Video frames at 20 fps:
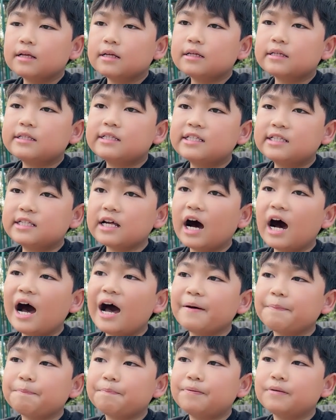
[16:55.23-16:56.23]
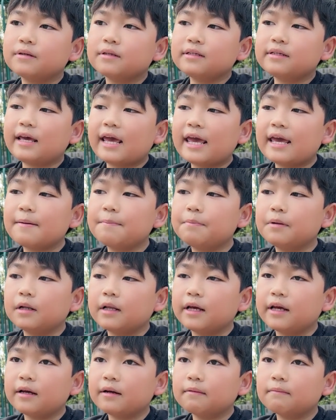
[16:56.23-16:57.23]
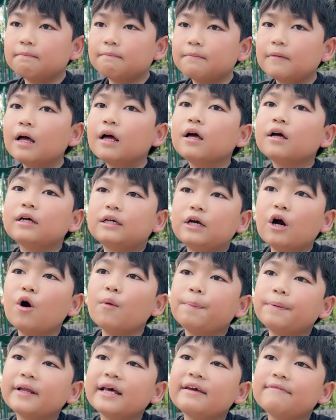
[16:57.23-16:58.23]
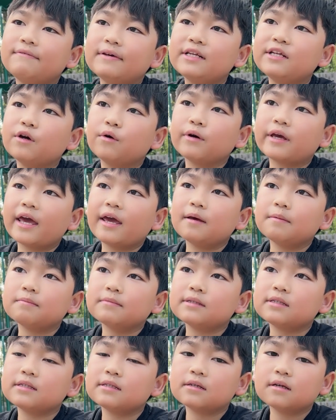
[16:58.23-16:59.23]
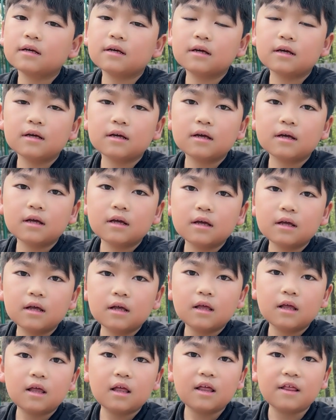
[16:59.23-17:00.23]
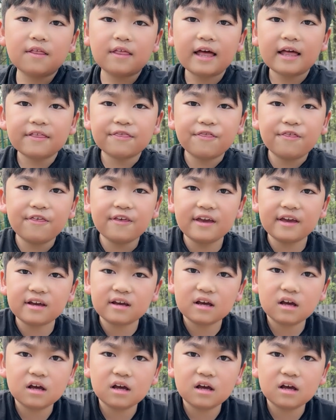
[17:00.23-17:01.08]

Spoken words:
Stop gambling. Go play video games. That thing.